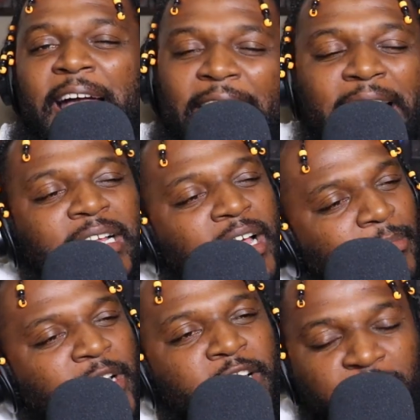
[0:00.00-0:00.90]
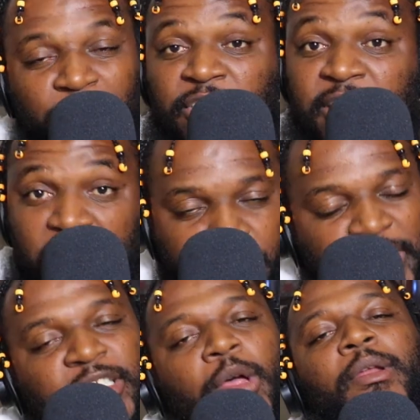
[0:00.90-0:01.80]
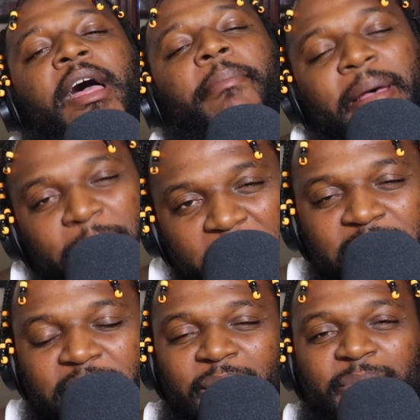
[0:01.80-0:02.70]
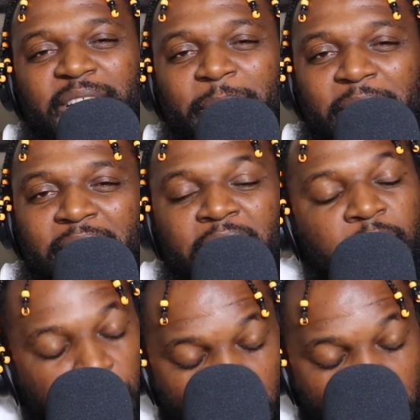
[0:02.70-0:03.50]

I got to calm down. You just snatched my soul out of my body. You know what I'm talking about?